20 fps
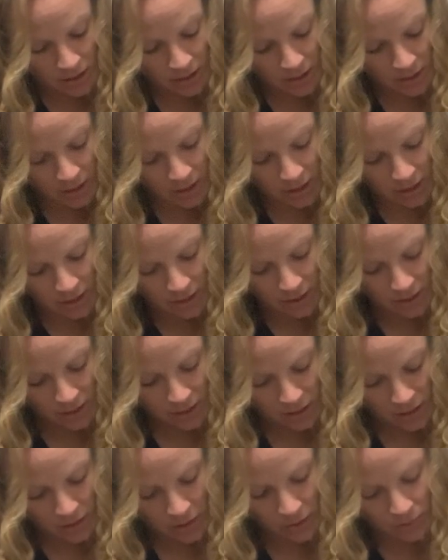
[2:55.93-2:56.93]

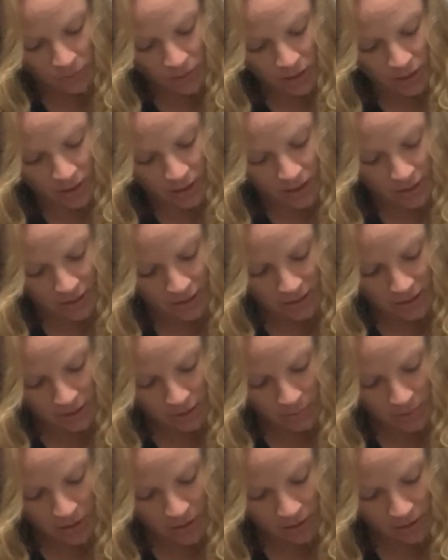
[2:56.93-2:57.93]
And we got the
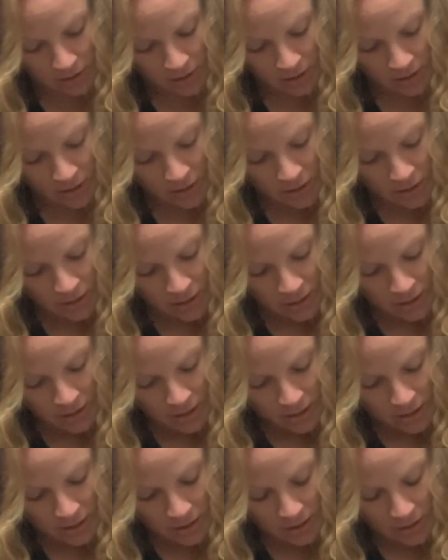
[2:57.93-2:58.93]
IT band
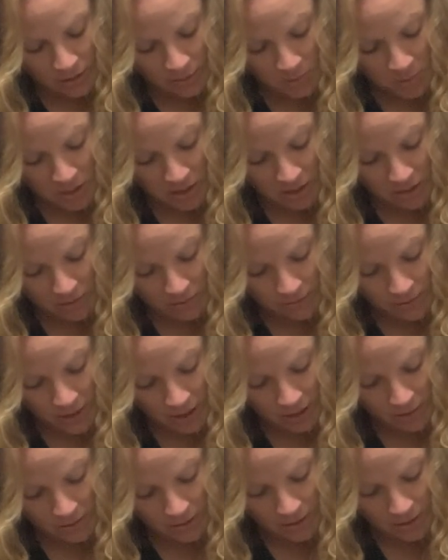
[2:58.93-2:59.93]
coming down
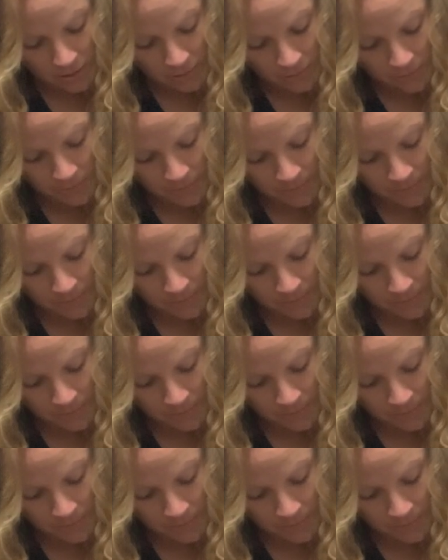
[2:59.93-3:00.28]
here too.